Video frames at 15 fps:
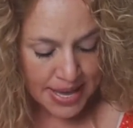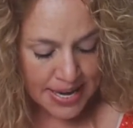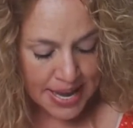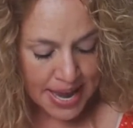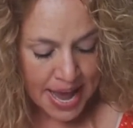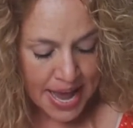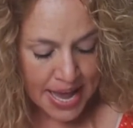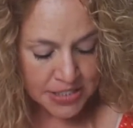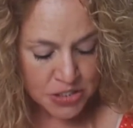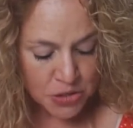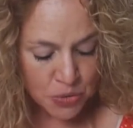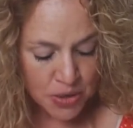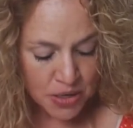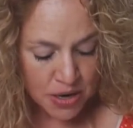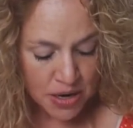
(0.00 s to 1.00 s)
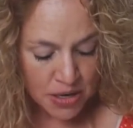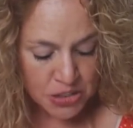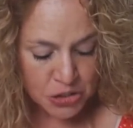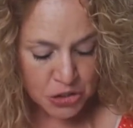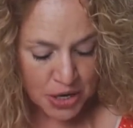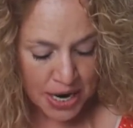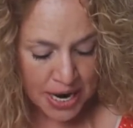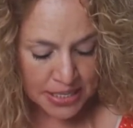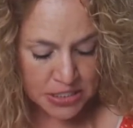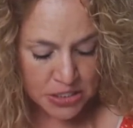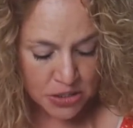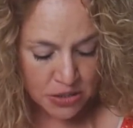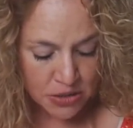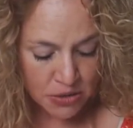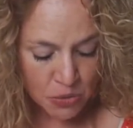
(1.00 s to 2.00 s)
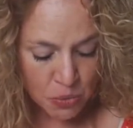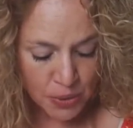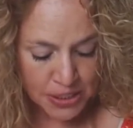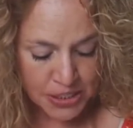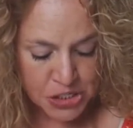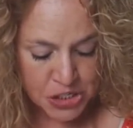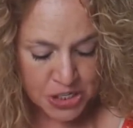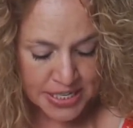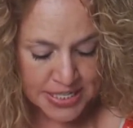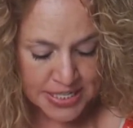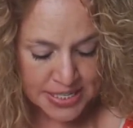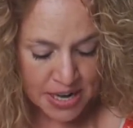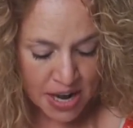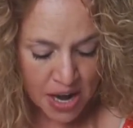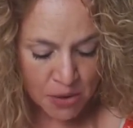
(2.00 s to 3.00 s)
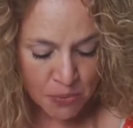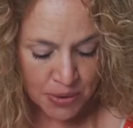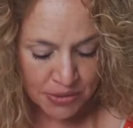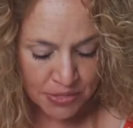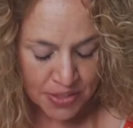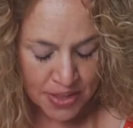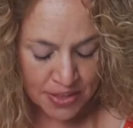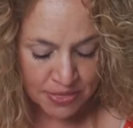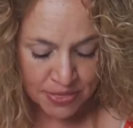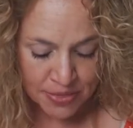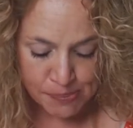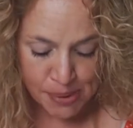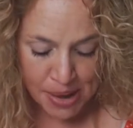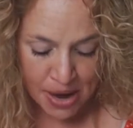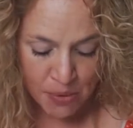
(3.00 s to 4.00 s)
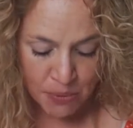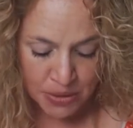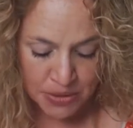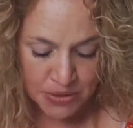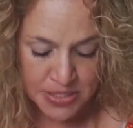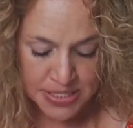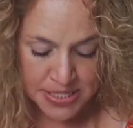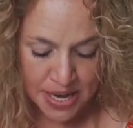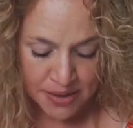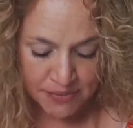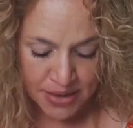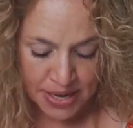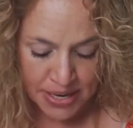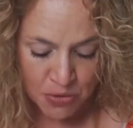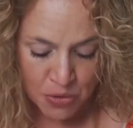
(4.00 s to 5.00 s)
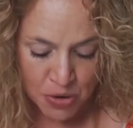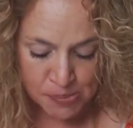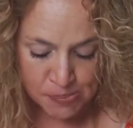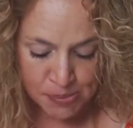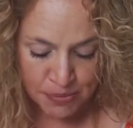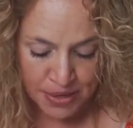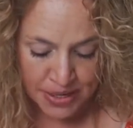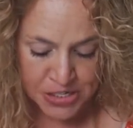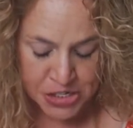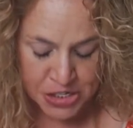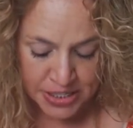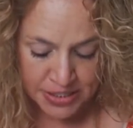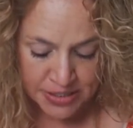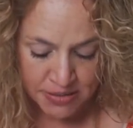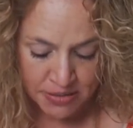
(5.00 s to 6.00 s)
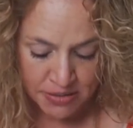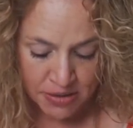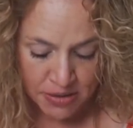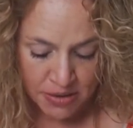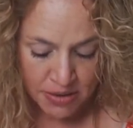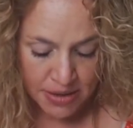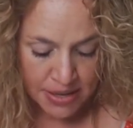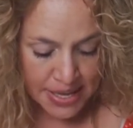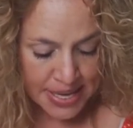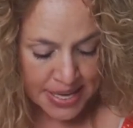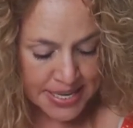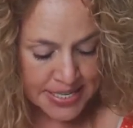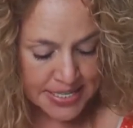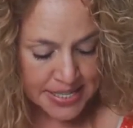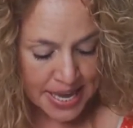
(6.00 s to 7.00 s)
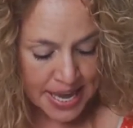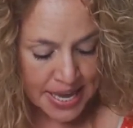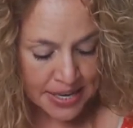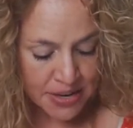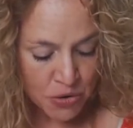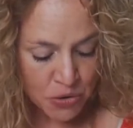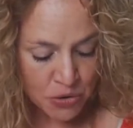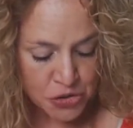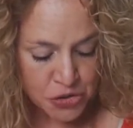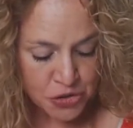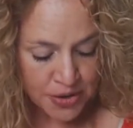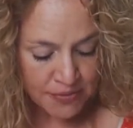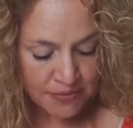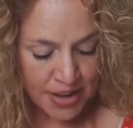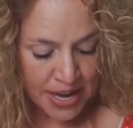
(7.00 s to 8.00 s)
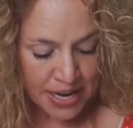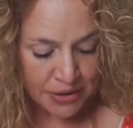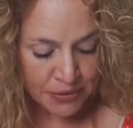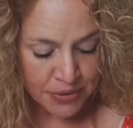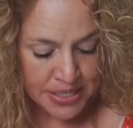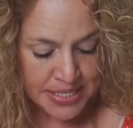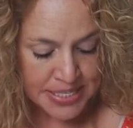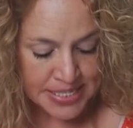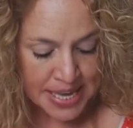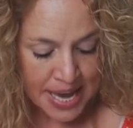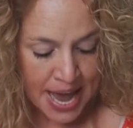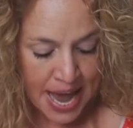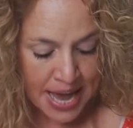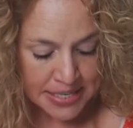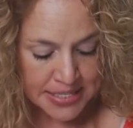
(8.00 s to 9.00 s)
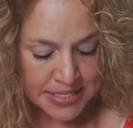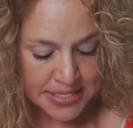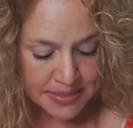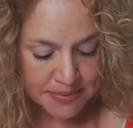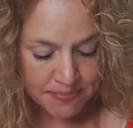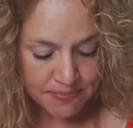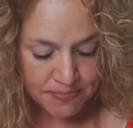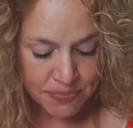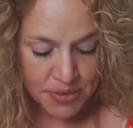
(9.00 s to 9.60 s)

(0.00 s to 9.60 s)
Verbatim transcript: An act or contract which is not within the powers of a corporation is an ultravires act.